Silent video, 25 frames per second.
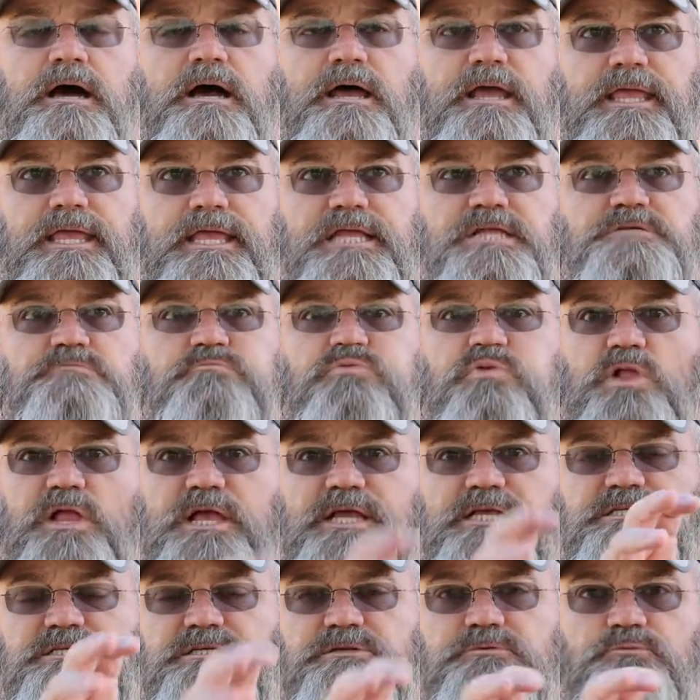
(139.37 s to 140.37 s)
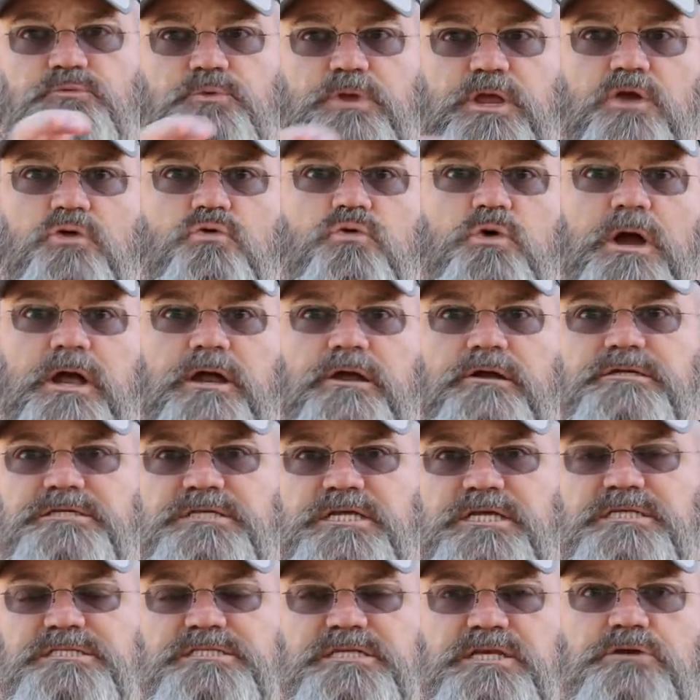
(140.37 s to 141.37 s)
each place requires
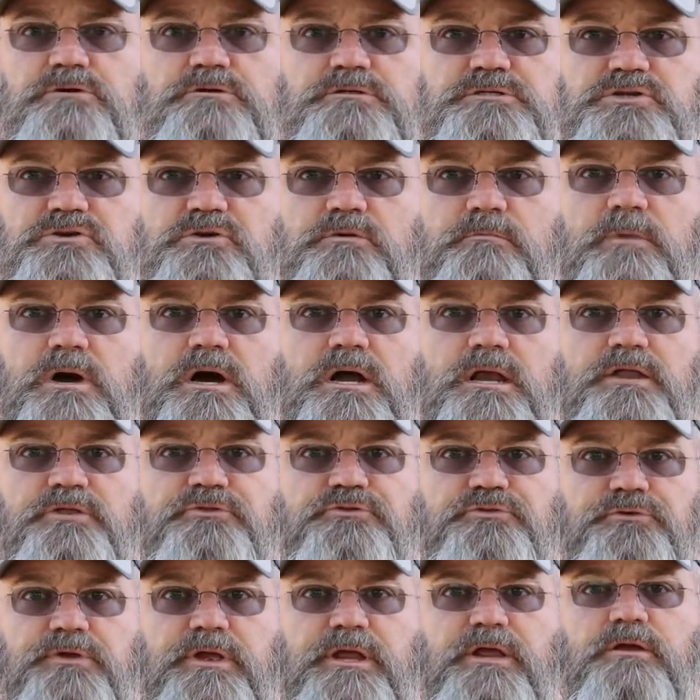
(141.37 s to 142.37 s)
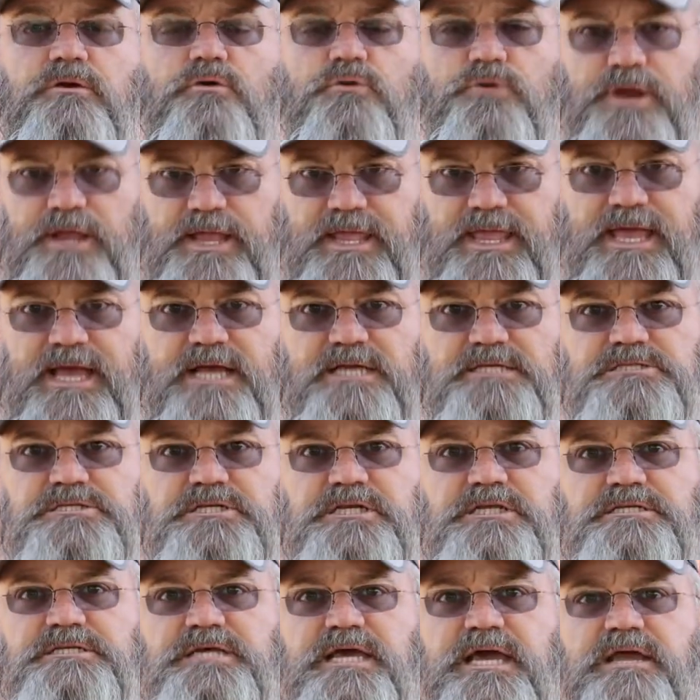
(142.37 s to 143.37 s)
a CO2 monitor or a gas
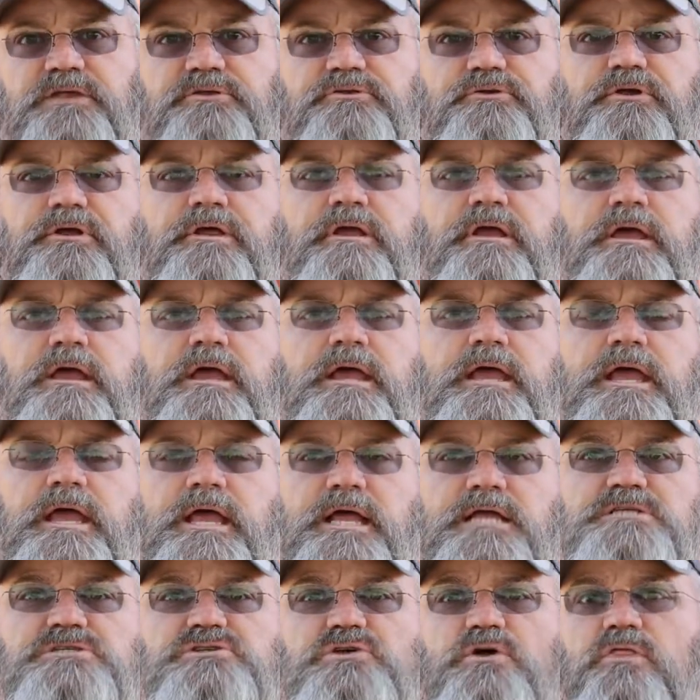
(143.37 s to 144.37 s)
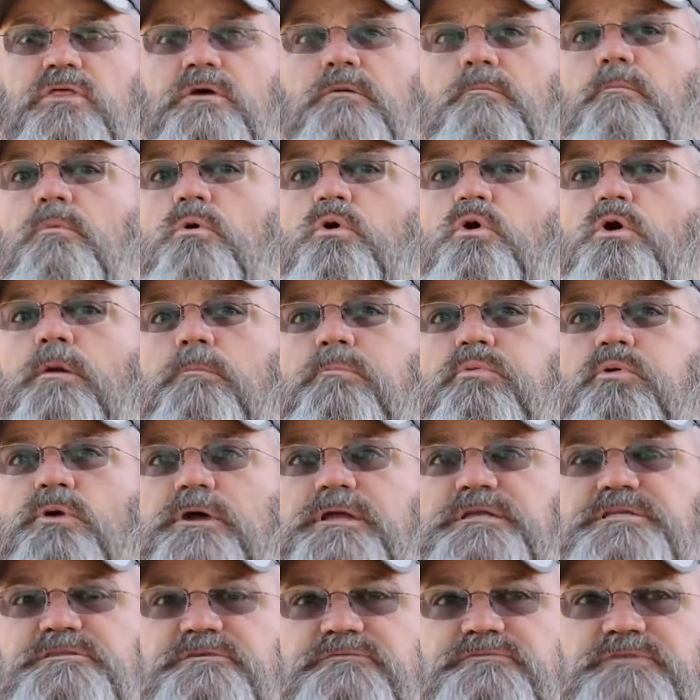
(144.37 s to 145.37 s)
detector. And so the more
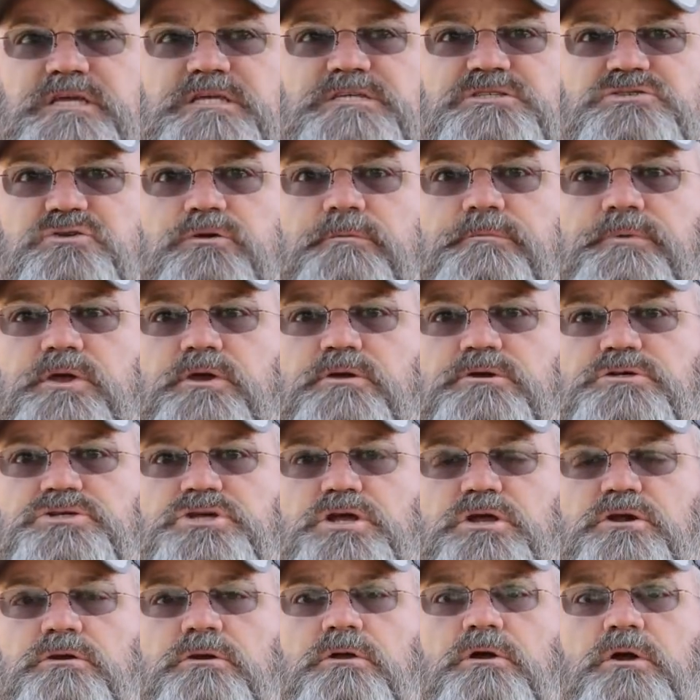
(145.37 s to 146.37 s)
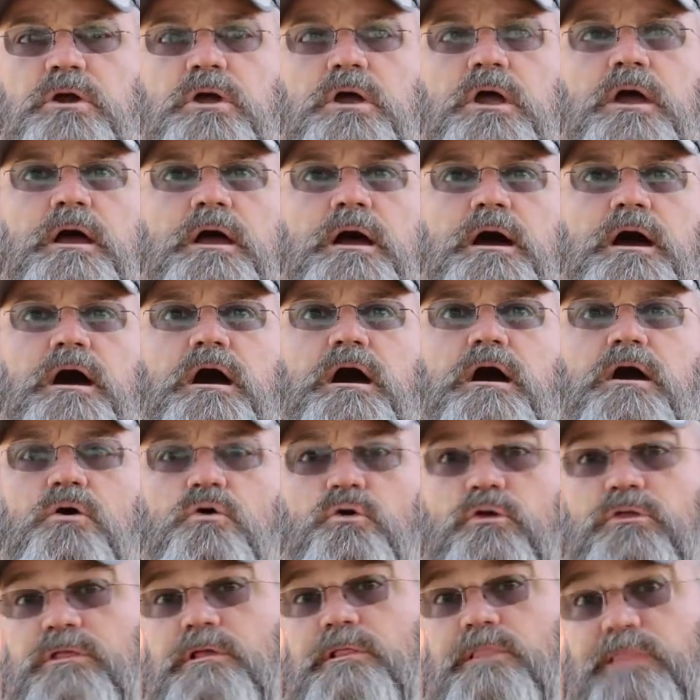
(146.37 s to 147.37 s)
points of distribution
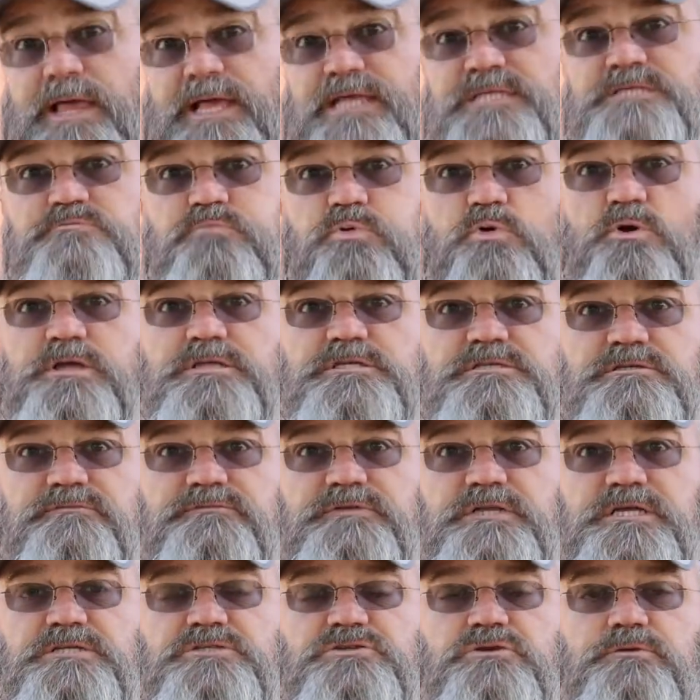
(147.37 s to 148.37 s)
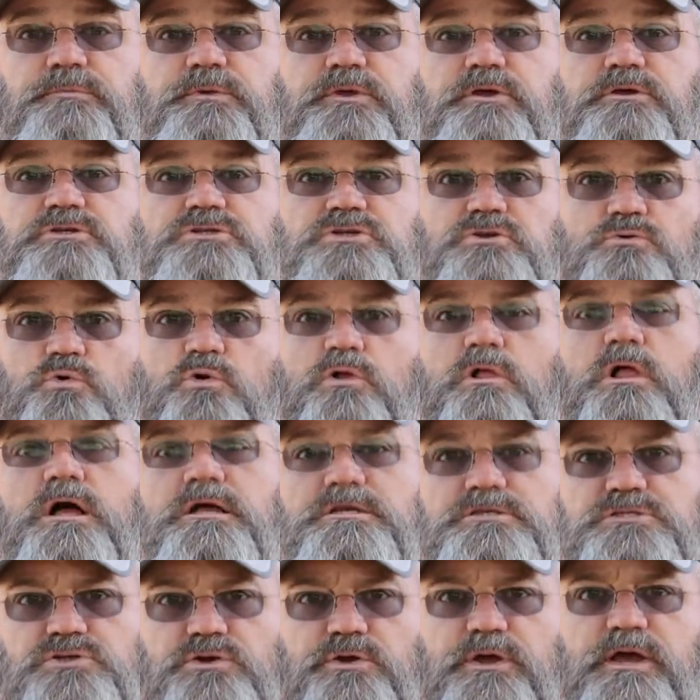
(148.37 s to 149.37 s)
or the less points of distribution will
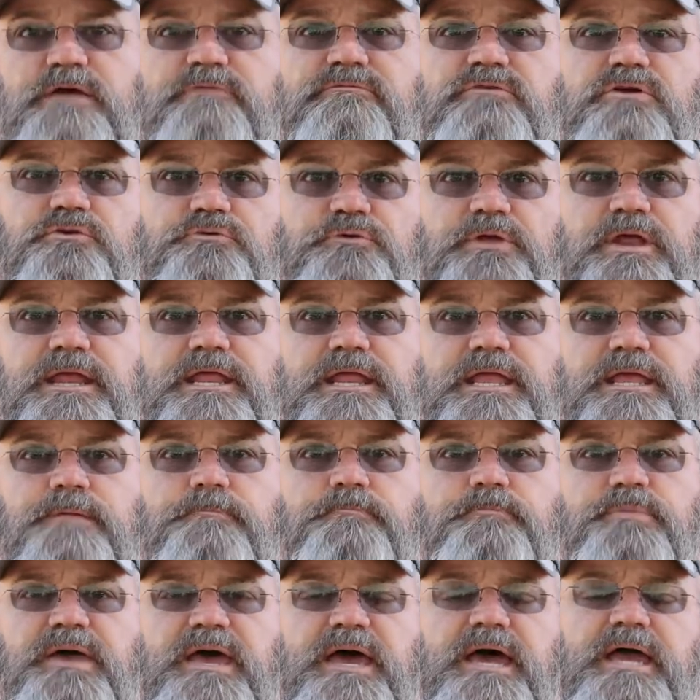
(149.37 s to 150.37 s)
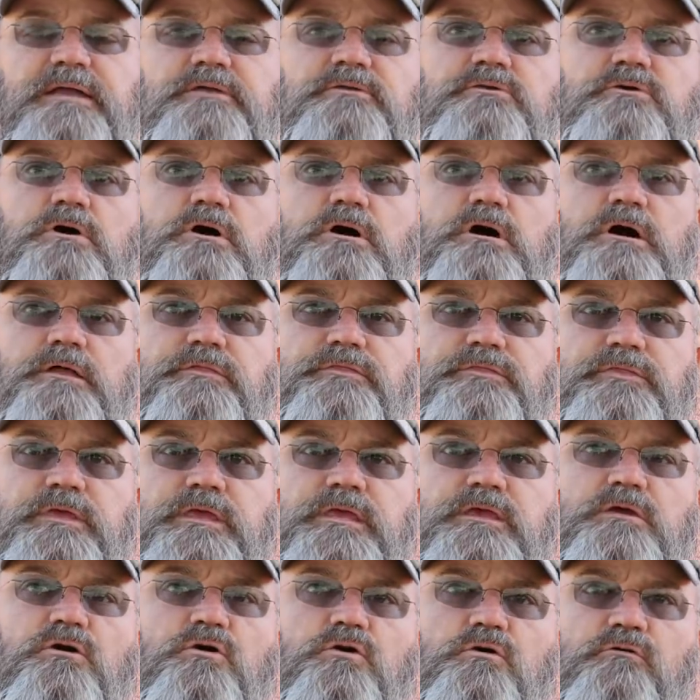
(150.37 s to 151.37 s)
also have a great impact on
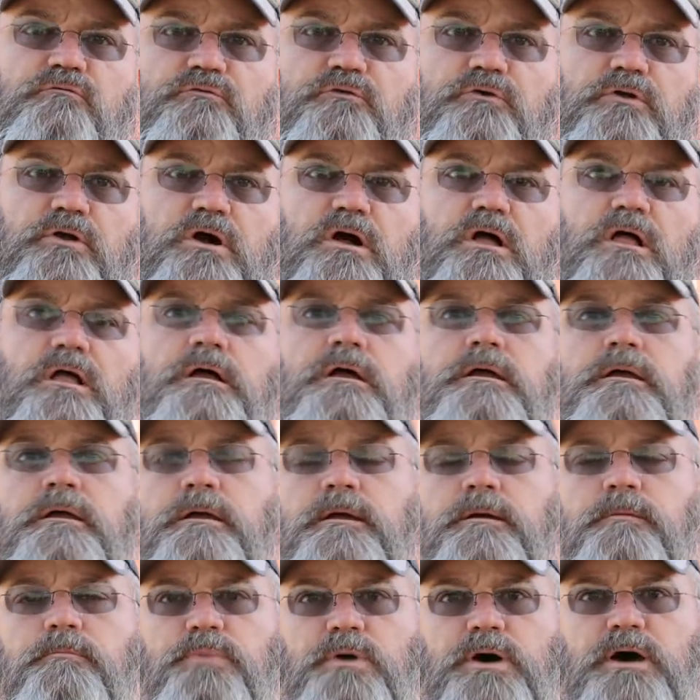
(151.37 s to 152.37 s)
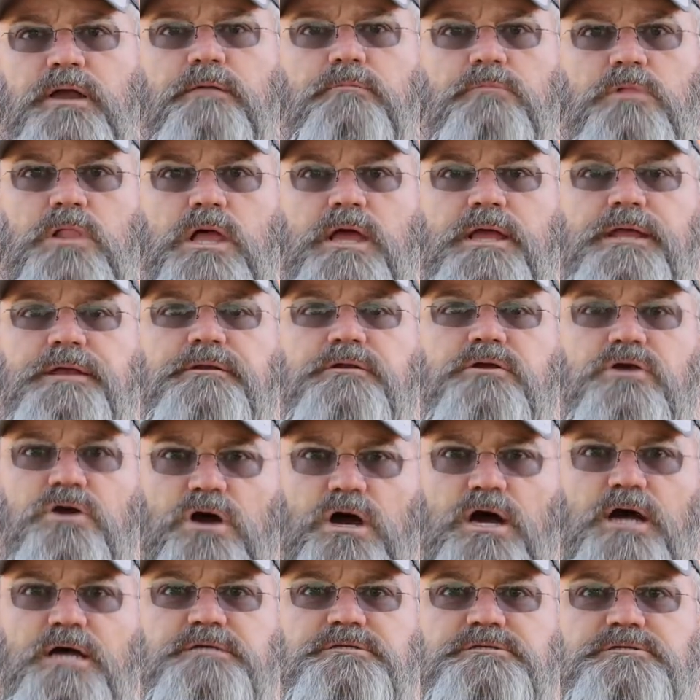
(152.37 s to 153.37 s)
the overall bottom line
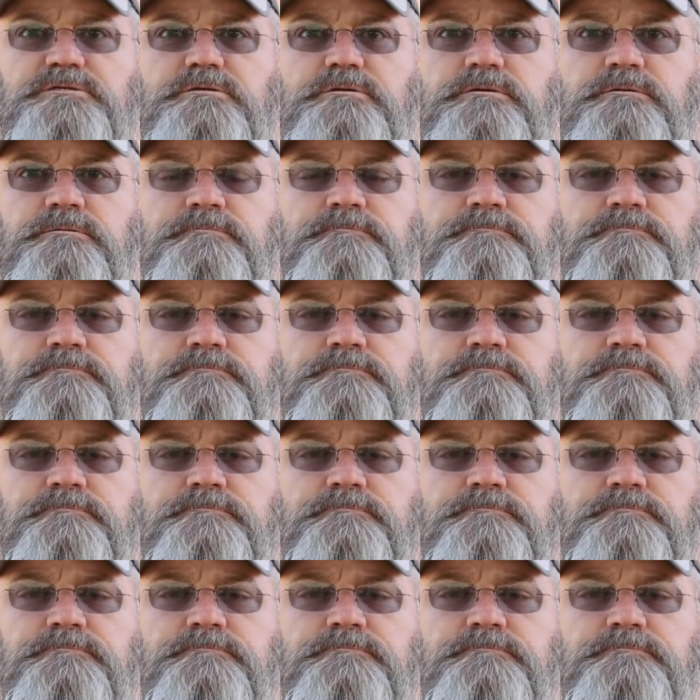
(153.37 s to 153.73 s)
cost.